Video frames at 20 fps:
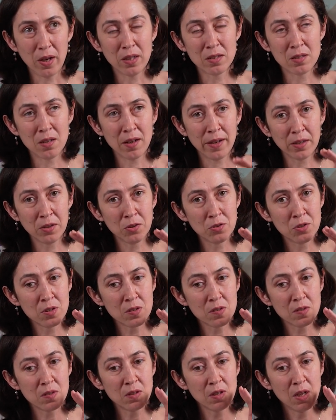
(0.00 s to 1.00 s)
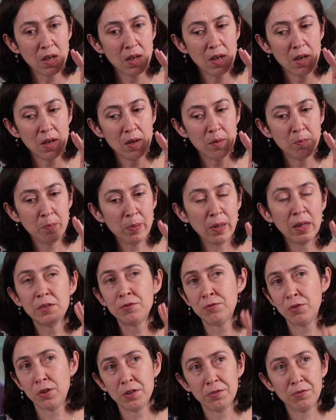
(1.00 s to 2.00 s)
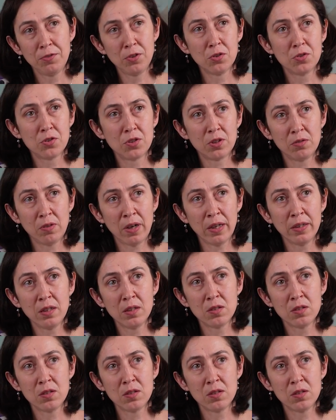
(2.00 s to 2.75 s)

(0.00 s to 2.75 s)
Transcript: It's like you just build for the future, right?